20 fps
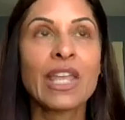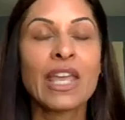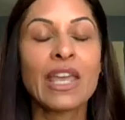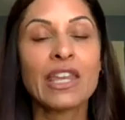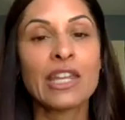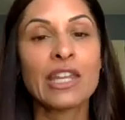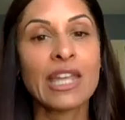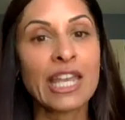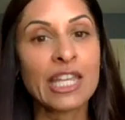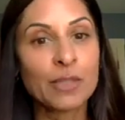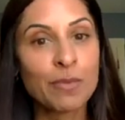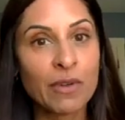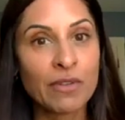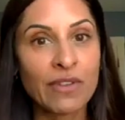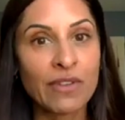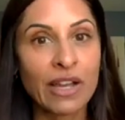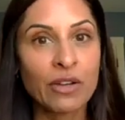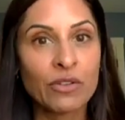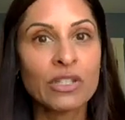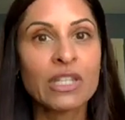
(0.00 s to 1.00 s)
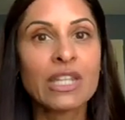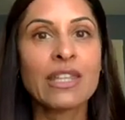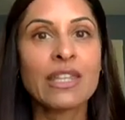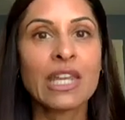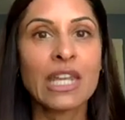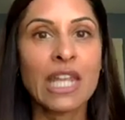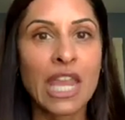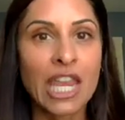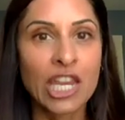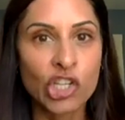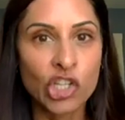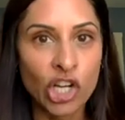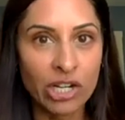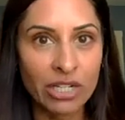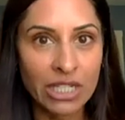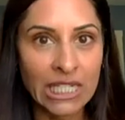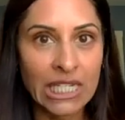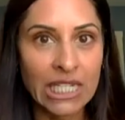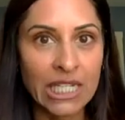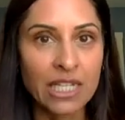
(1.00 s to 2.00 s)
And it has been found that
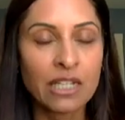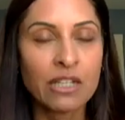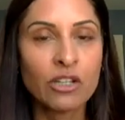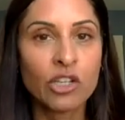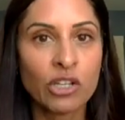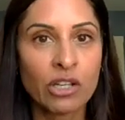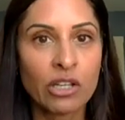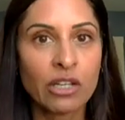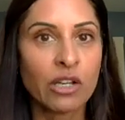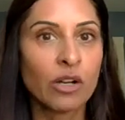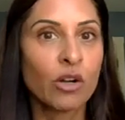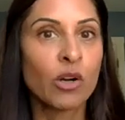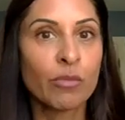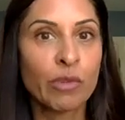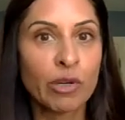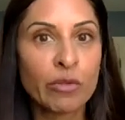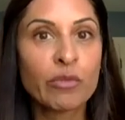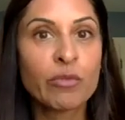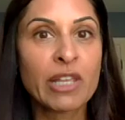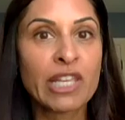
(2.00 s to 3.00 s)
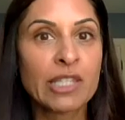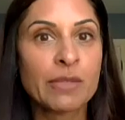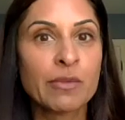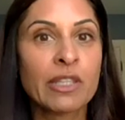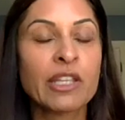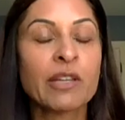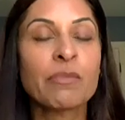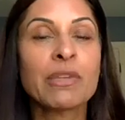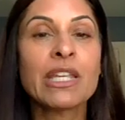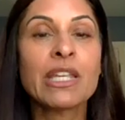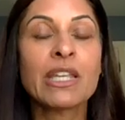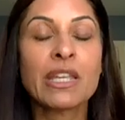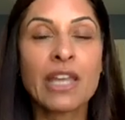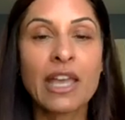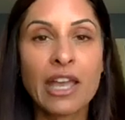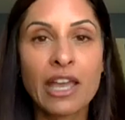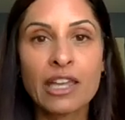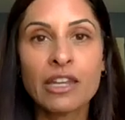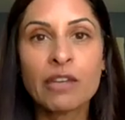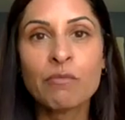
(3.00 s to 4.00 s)
HRT, hormone replacement therapy,
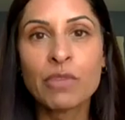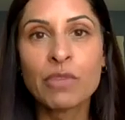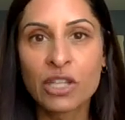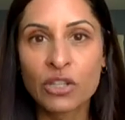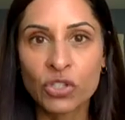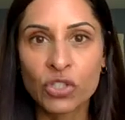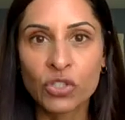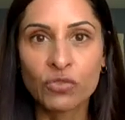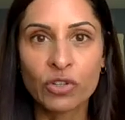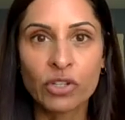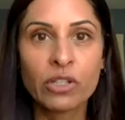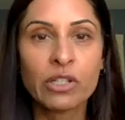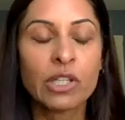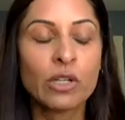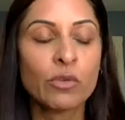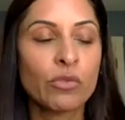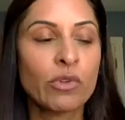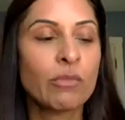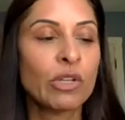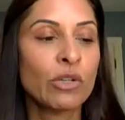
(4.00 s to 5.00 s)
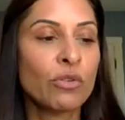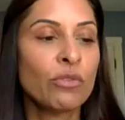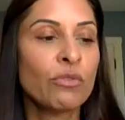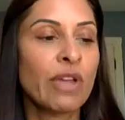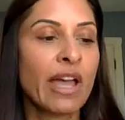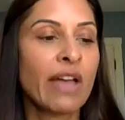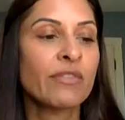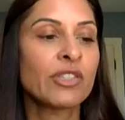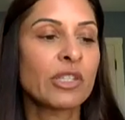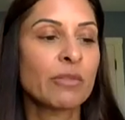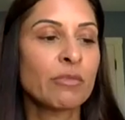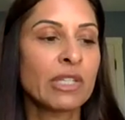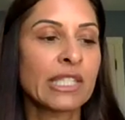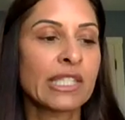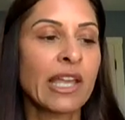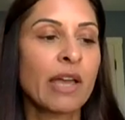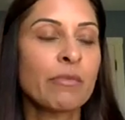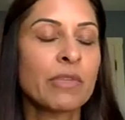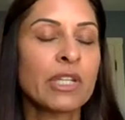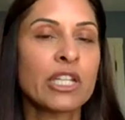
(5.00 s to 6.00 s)
can be useful in women who have some
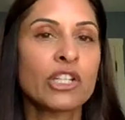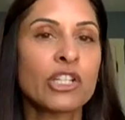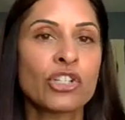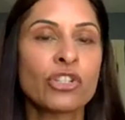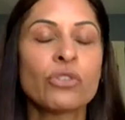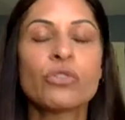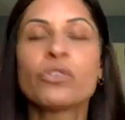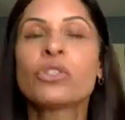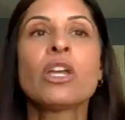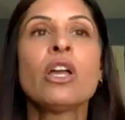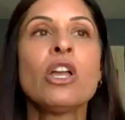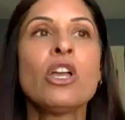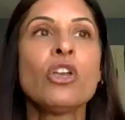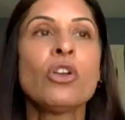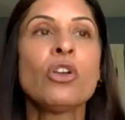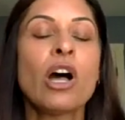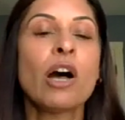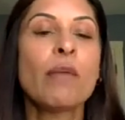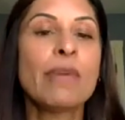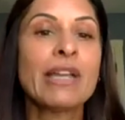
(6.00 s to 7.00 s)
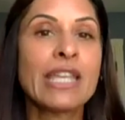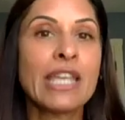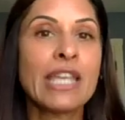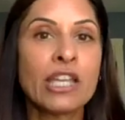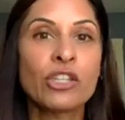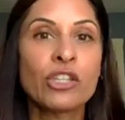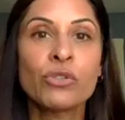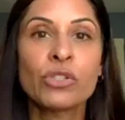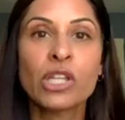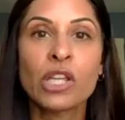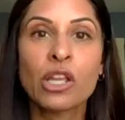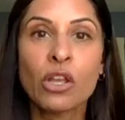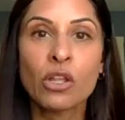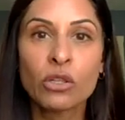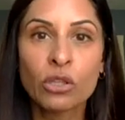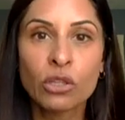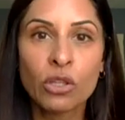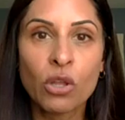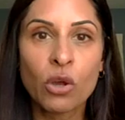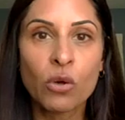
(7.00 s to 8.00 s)
insomnia issues. Again, using
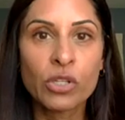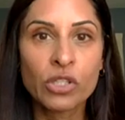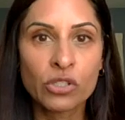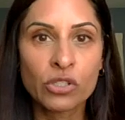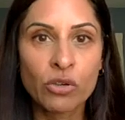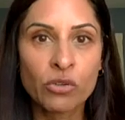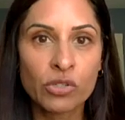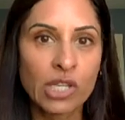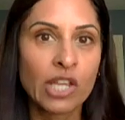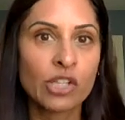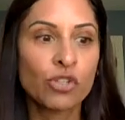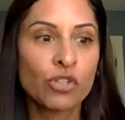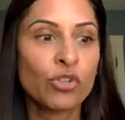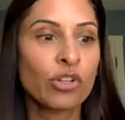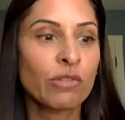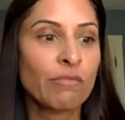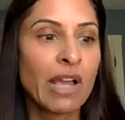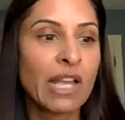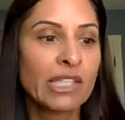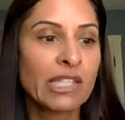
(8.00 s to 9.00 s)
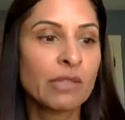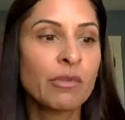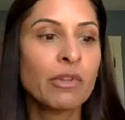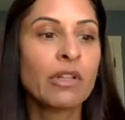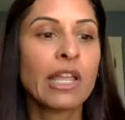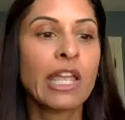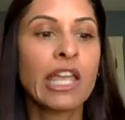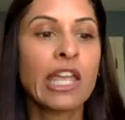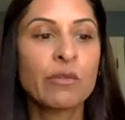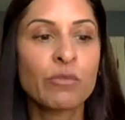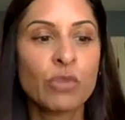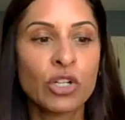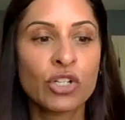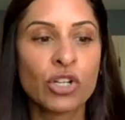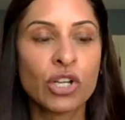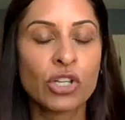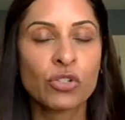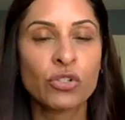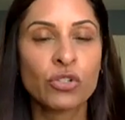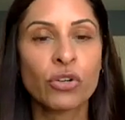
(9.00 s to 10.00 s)
lowest dose estrogen possible and
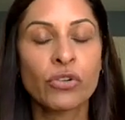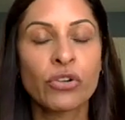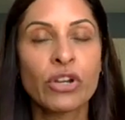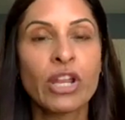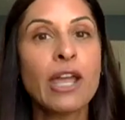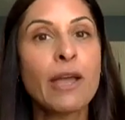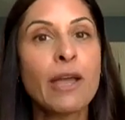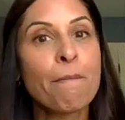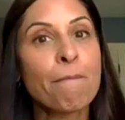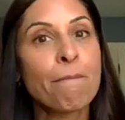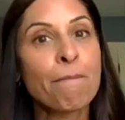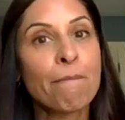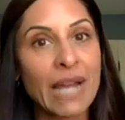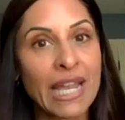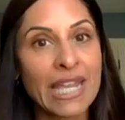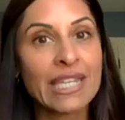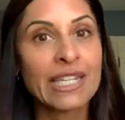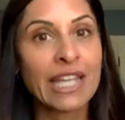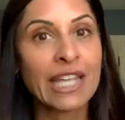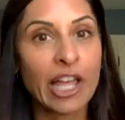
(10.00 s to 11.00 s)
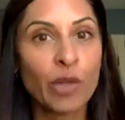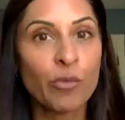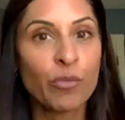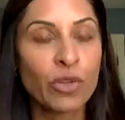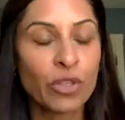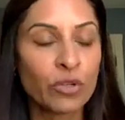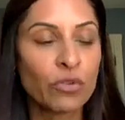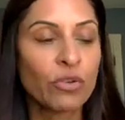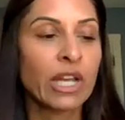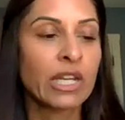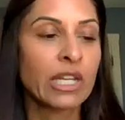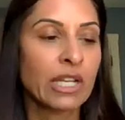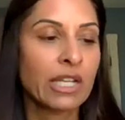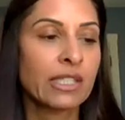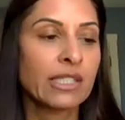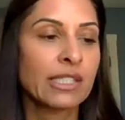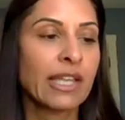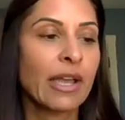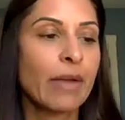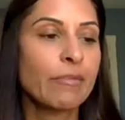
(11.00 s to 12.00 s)
progesterone might help with chronic
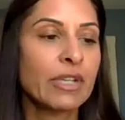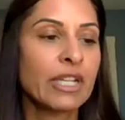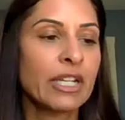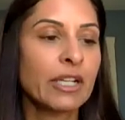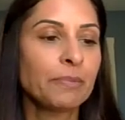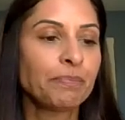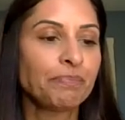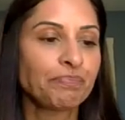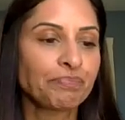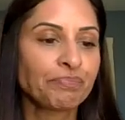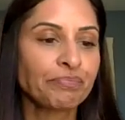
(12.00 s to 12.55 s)
insomnia.